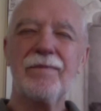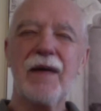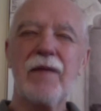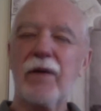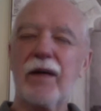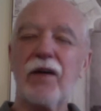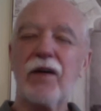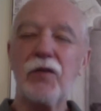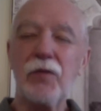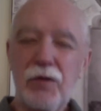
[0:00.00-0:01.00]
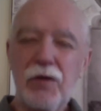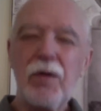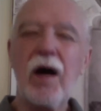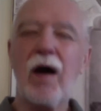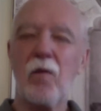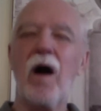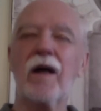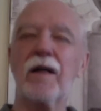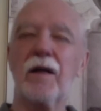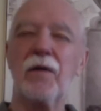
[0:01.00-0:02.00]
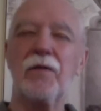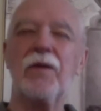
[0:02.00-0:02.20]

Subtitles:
Because you do not walk alone.